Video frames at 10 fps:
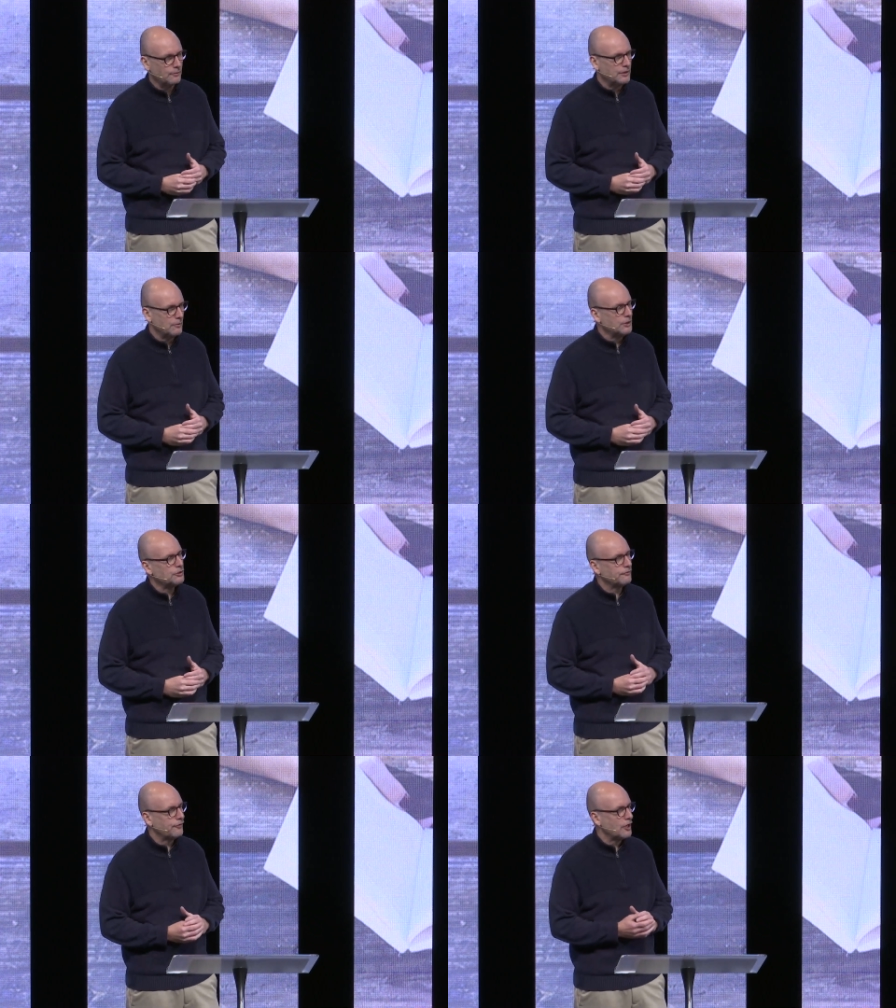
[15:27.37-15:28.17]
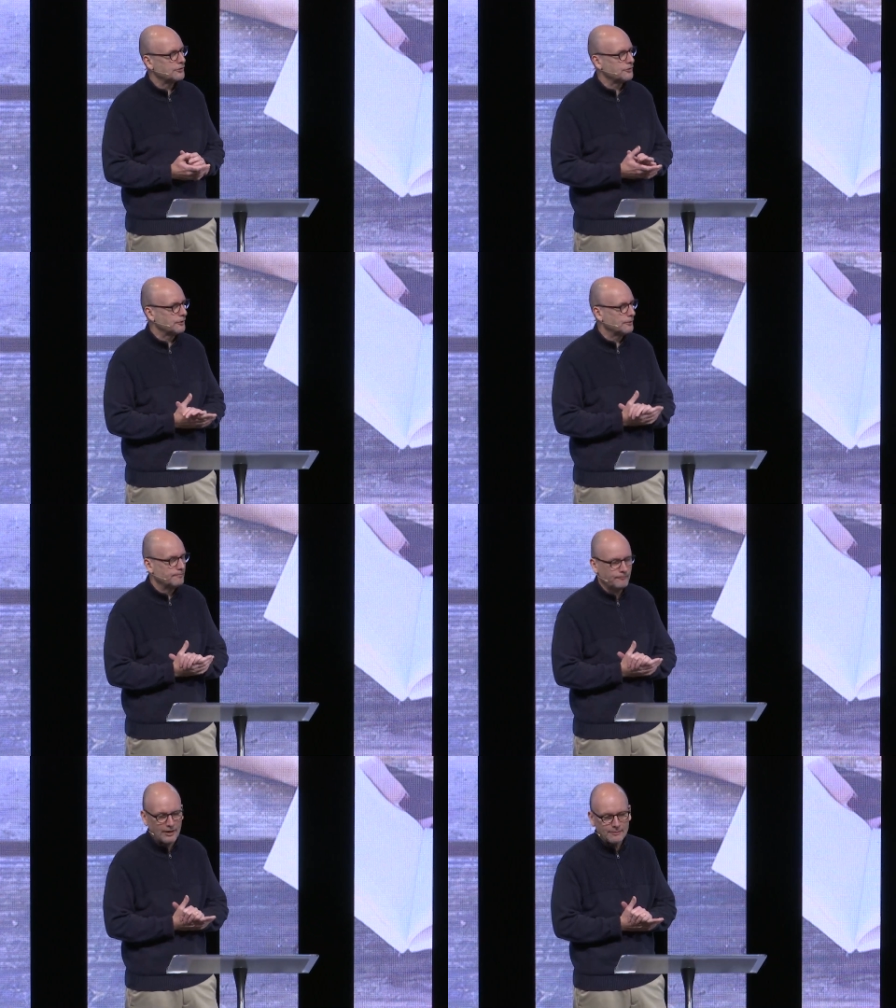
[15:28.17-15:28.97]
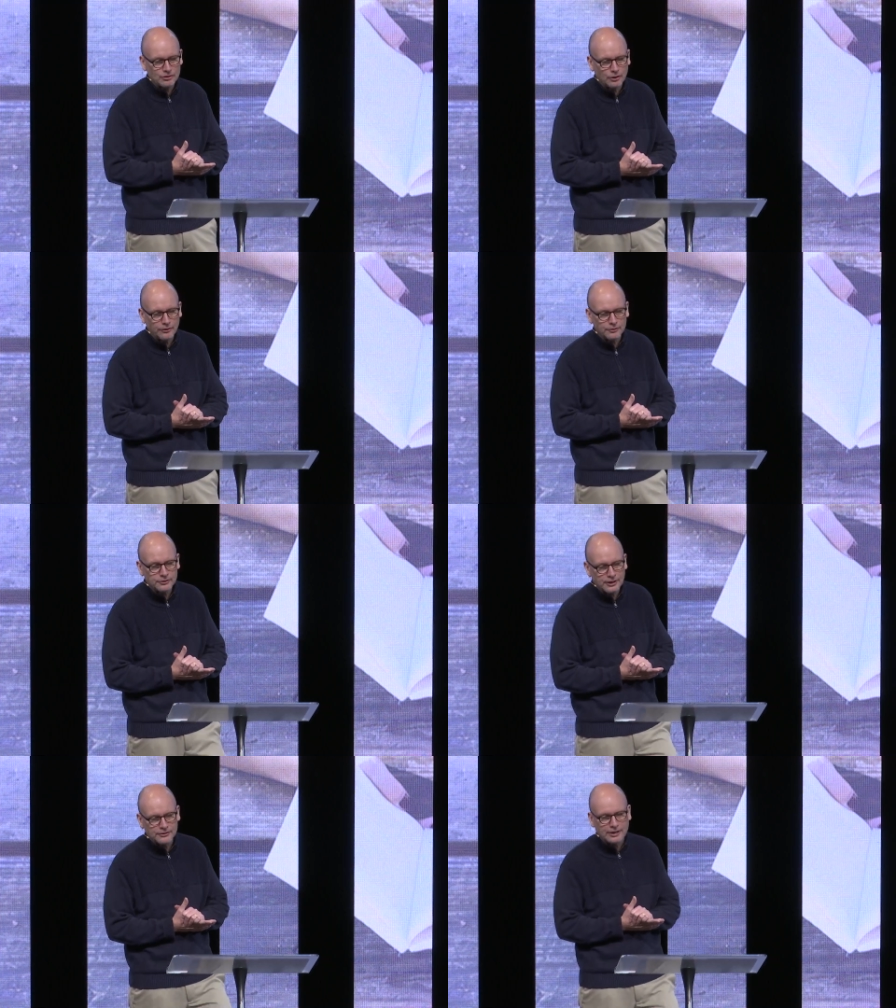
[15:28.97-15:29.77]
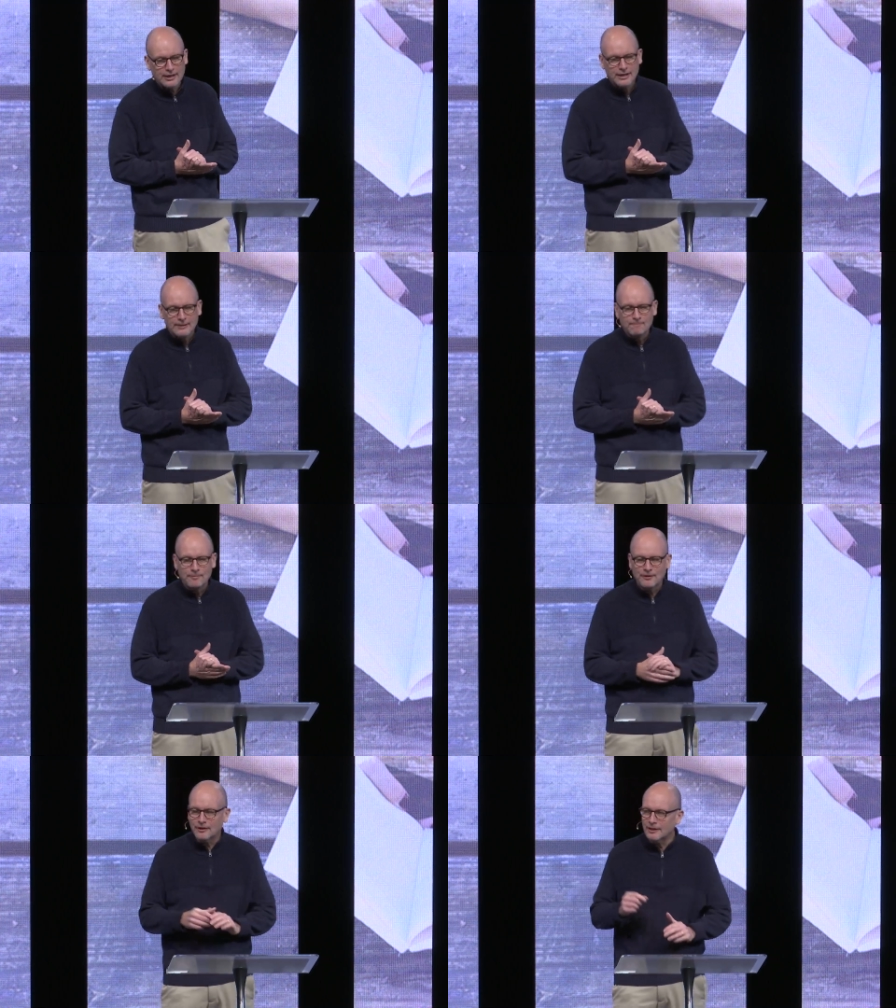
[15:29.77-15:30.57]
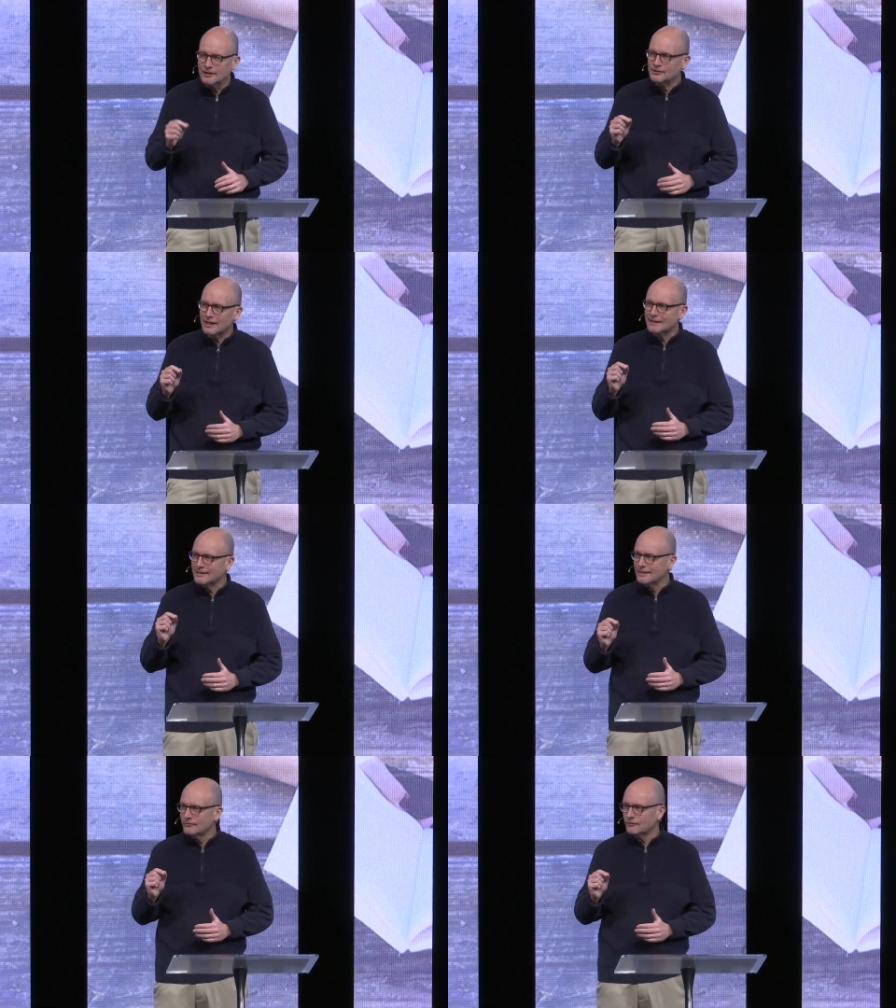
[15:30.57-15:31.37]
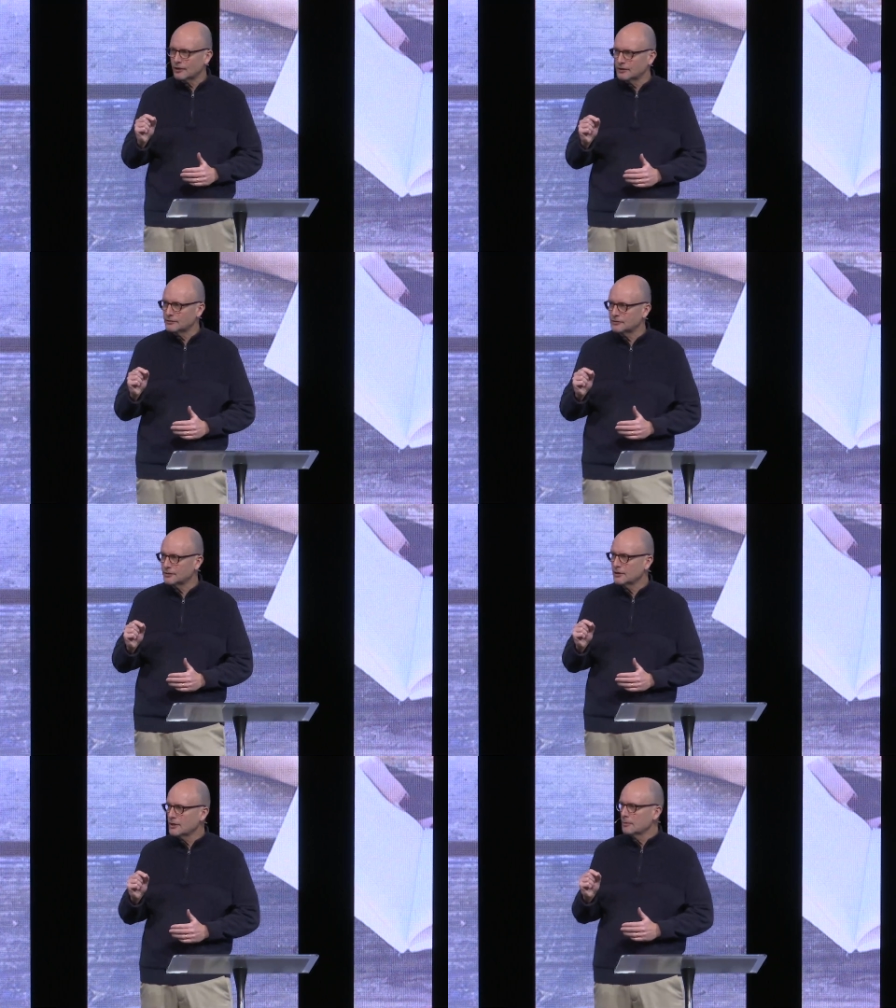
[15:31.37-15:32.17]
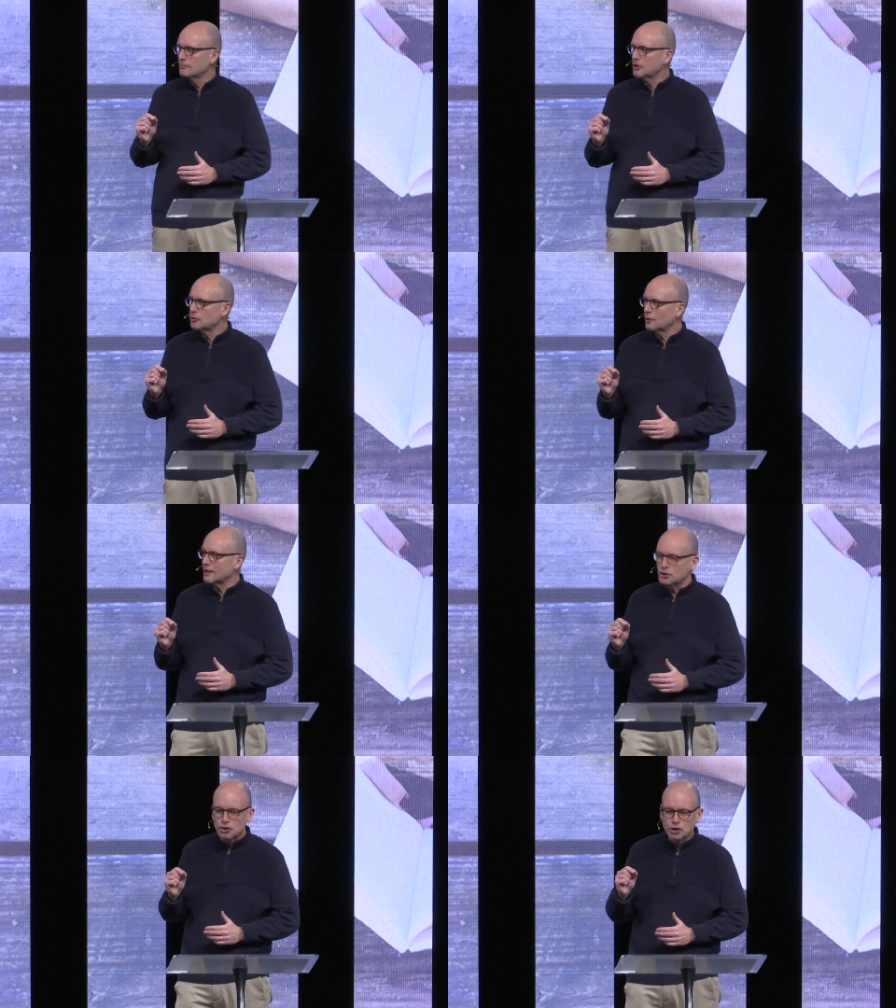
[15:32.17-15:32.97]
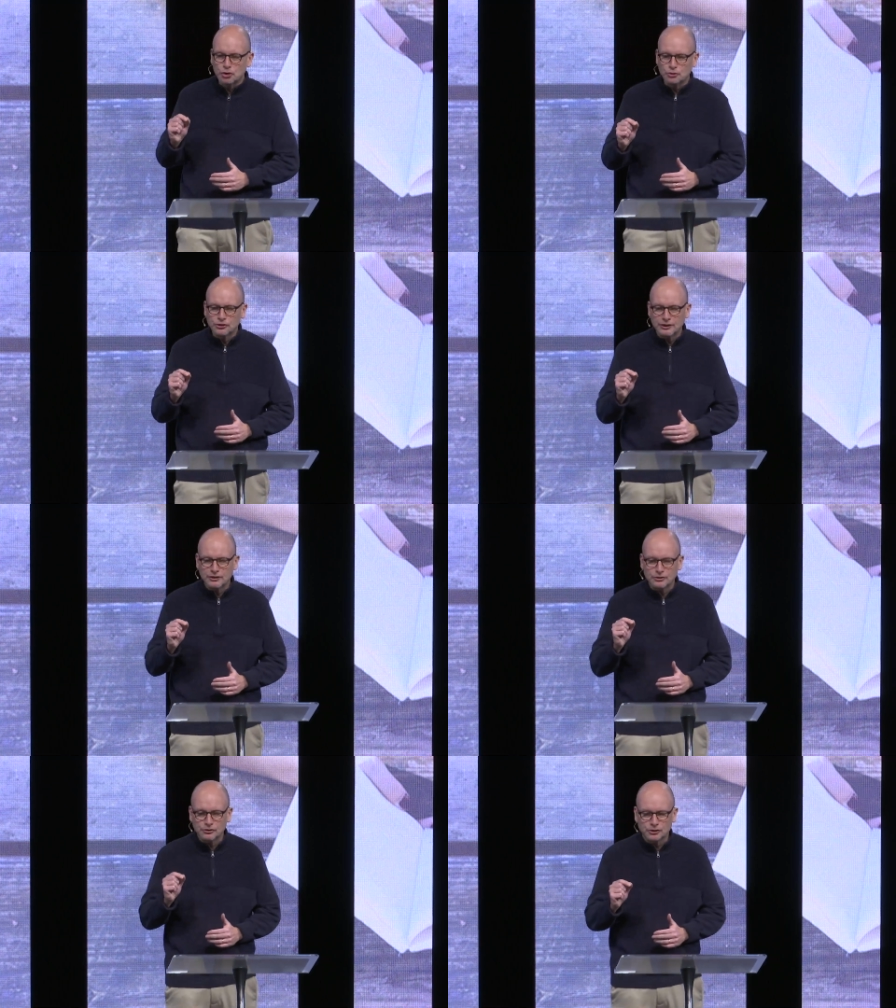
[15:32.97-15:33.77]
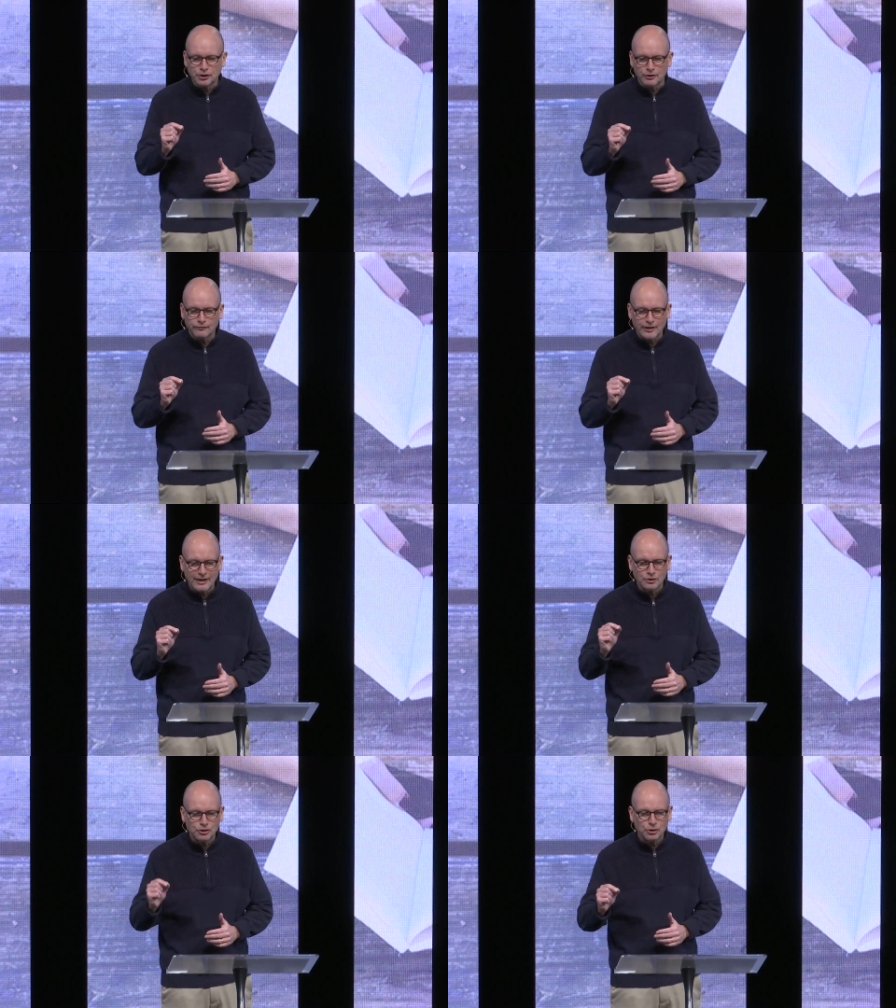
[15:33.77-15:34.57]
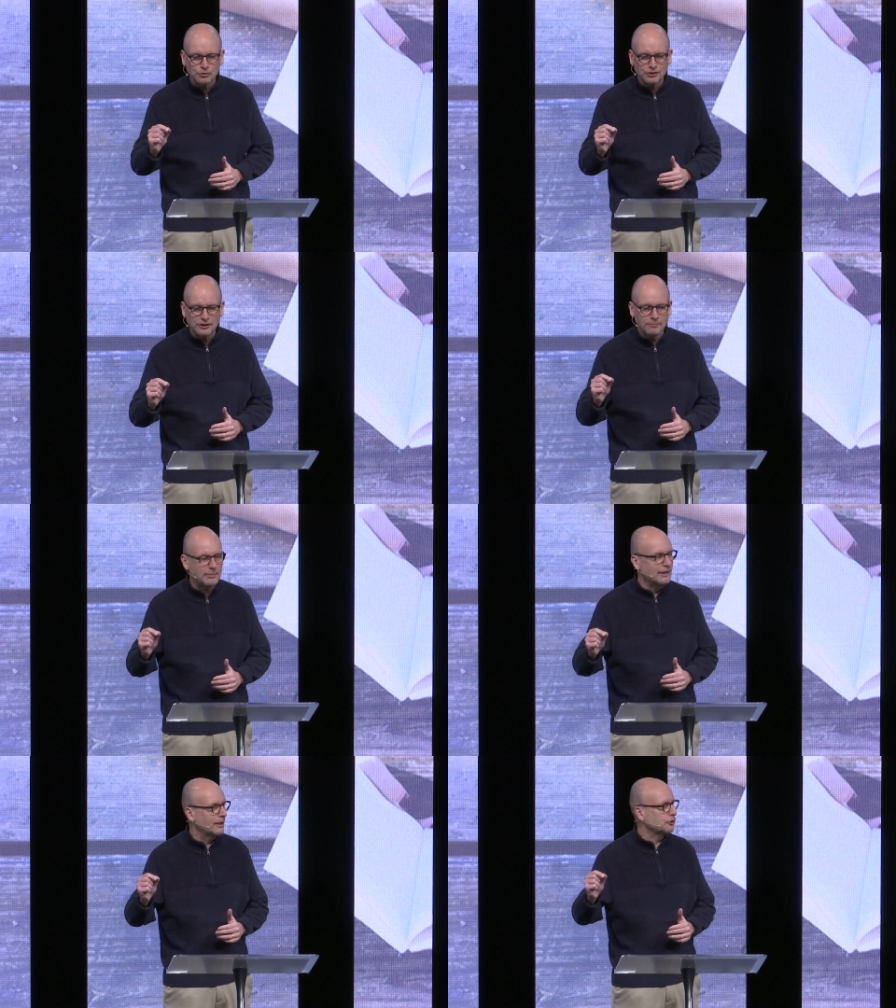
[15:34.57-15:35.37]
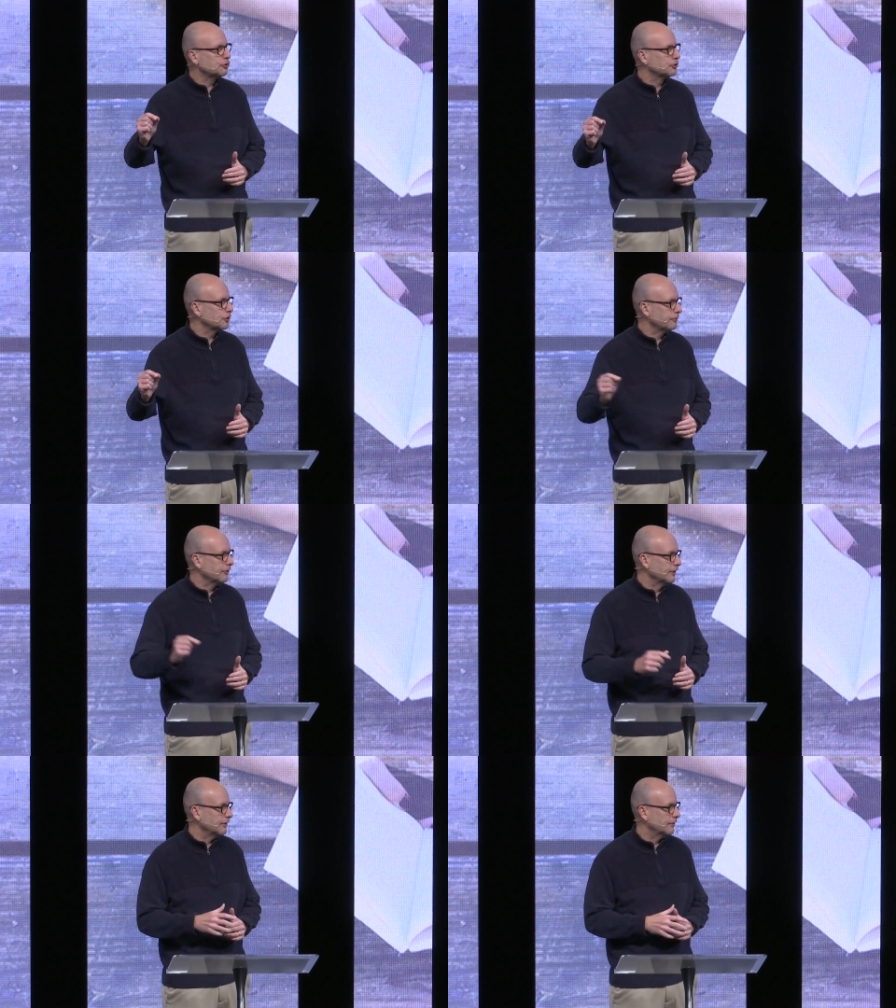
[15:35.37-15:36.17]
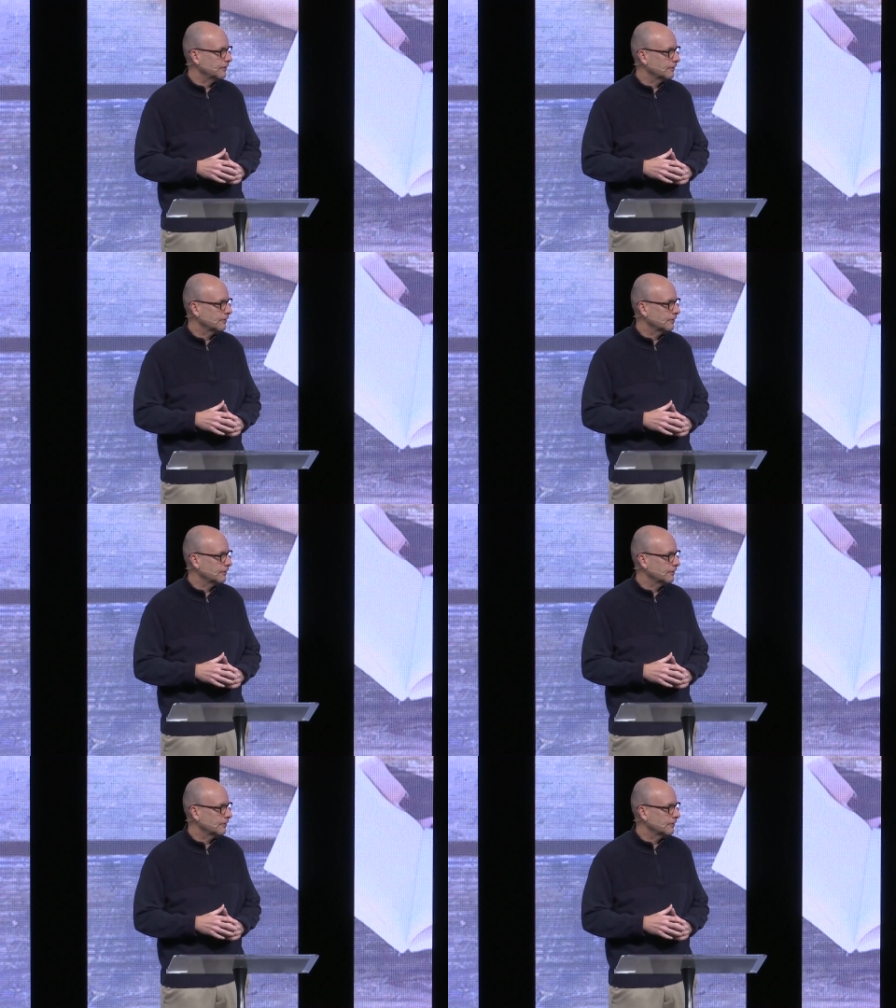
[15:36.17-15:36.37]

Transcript: Richard Foster, famous author, says there is a difference between choosing to serve and choosing to be a servant.